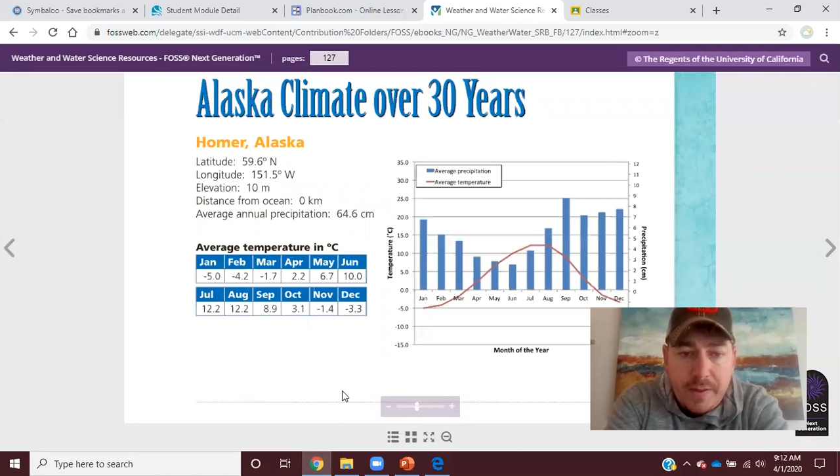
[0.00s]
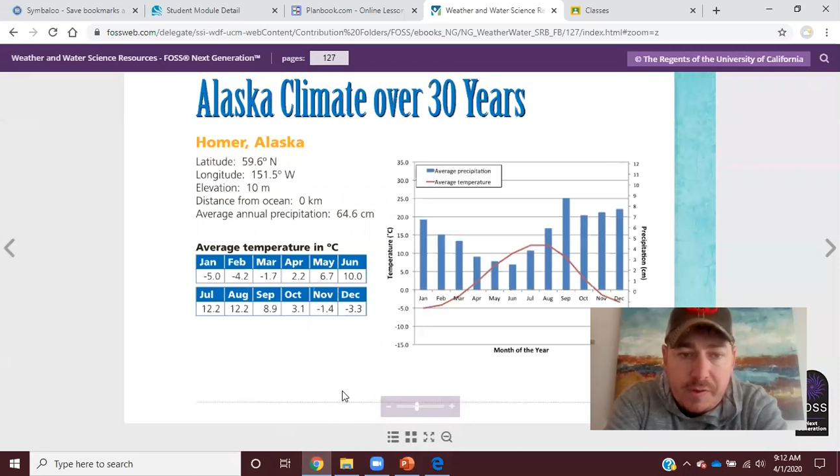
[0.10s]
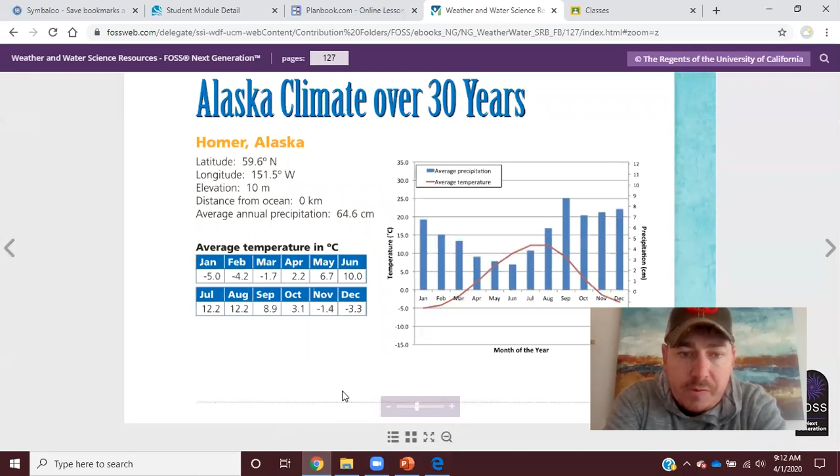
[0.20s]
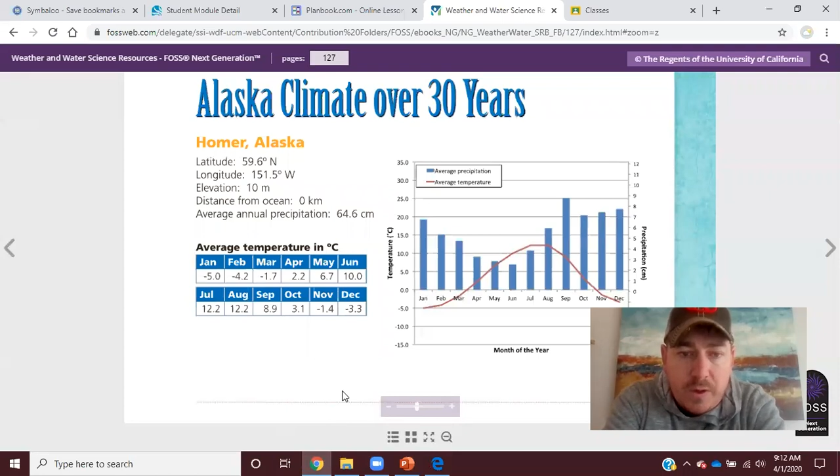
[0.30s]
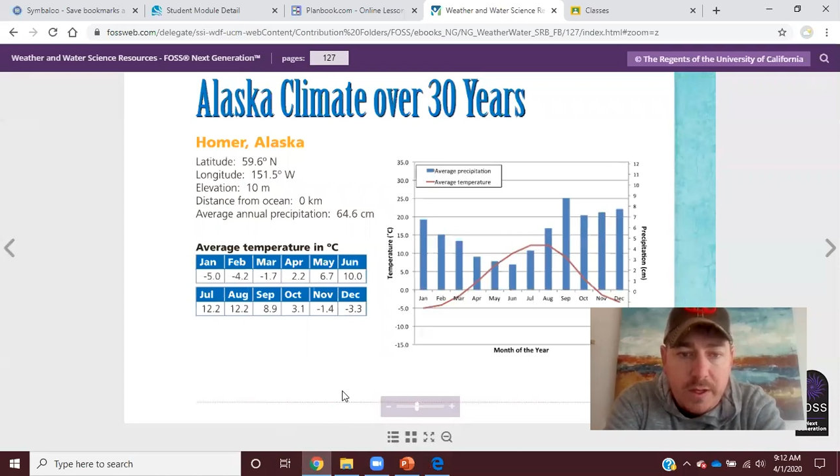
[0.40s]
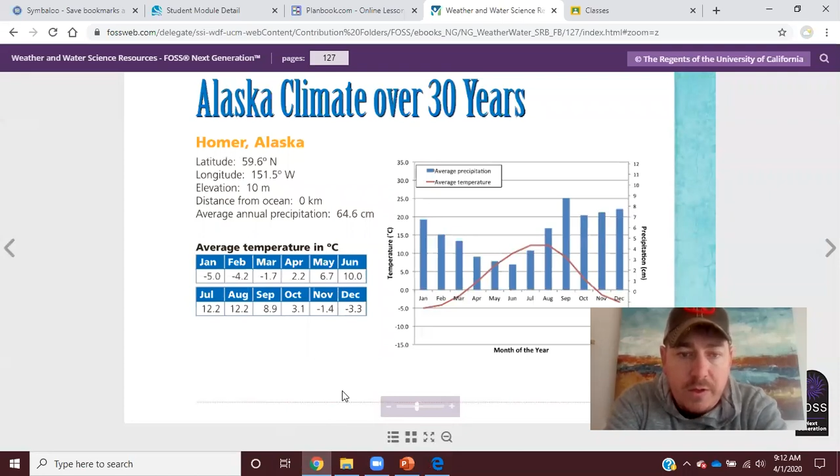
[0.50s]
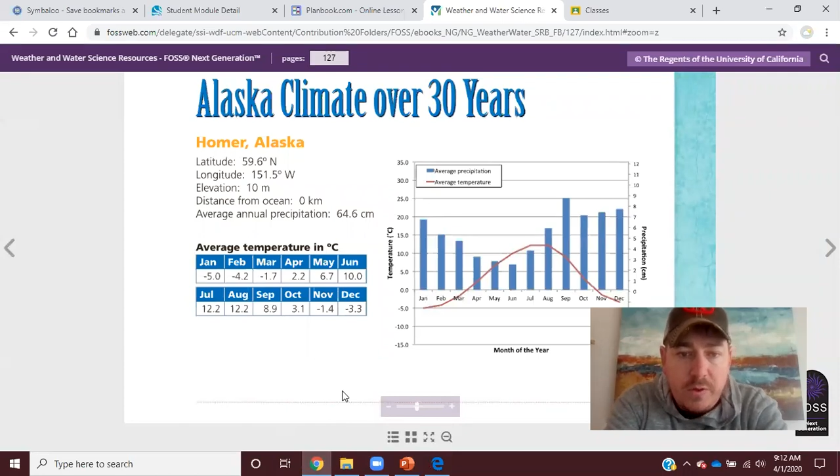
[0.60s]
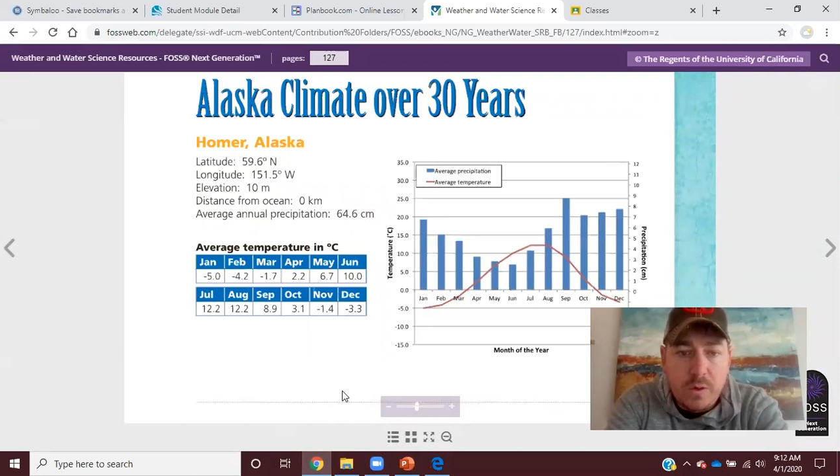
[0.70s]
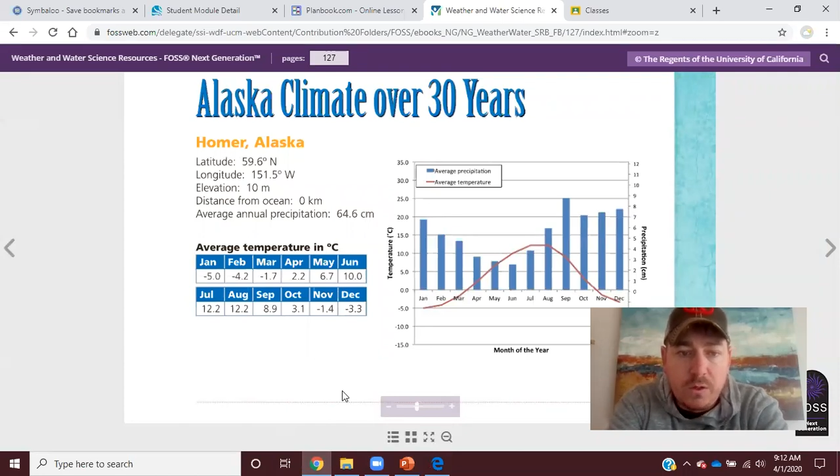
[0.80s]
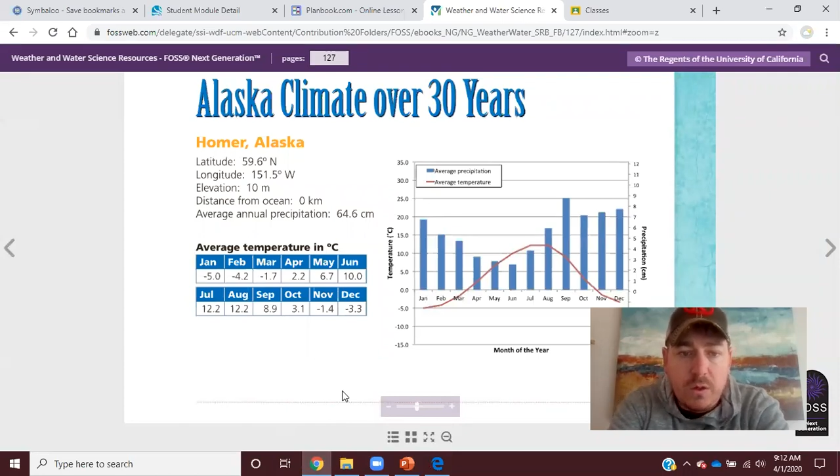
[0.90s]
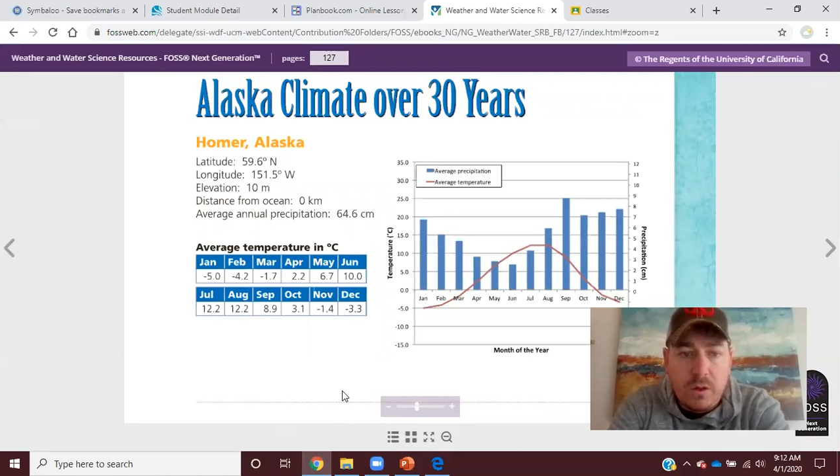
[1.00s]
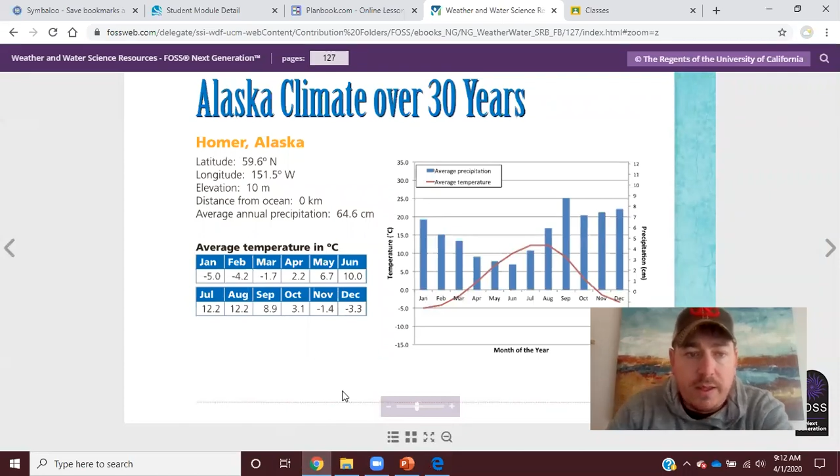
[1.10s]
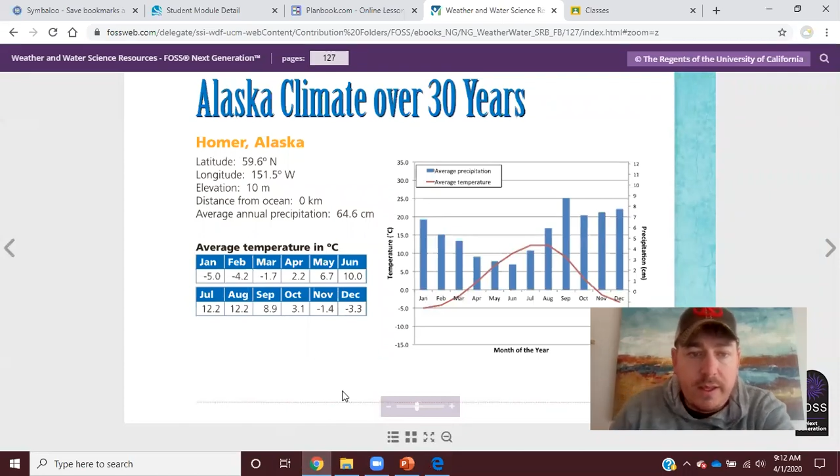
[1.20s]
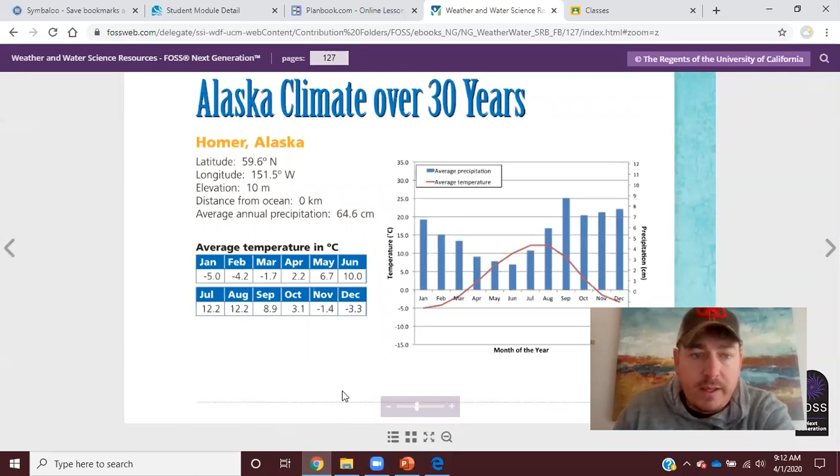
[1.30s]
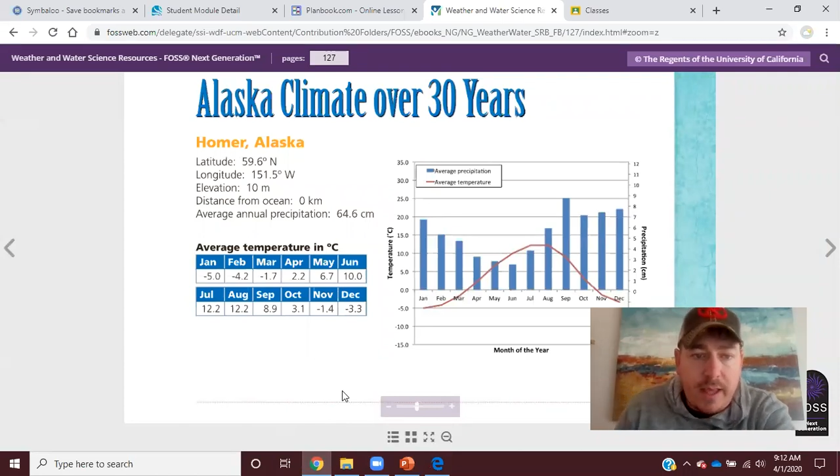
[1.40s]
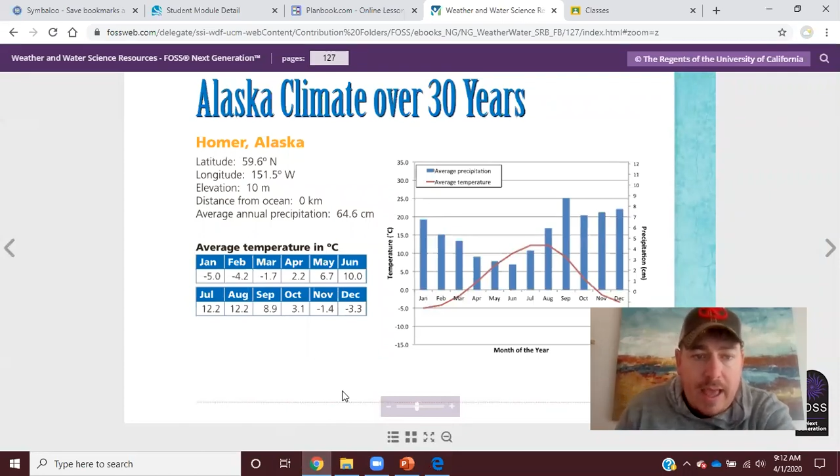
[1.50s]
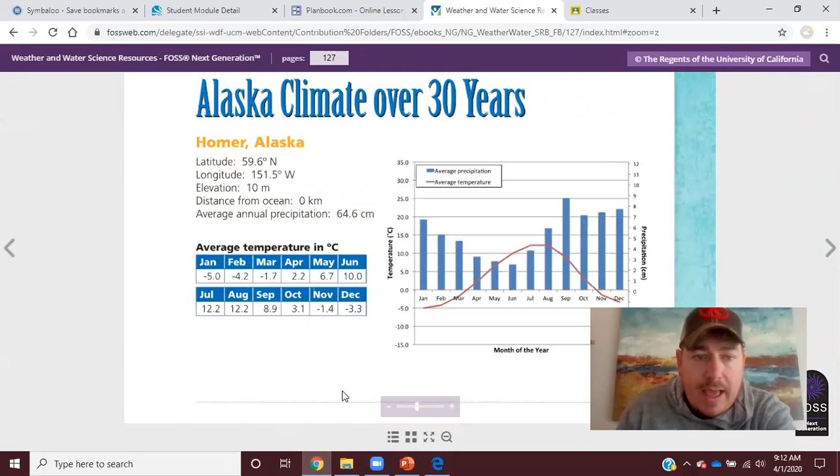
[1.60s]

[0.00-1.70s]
in this one, you are looking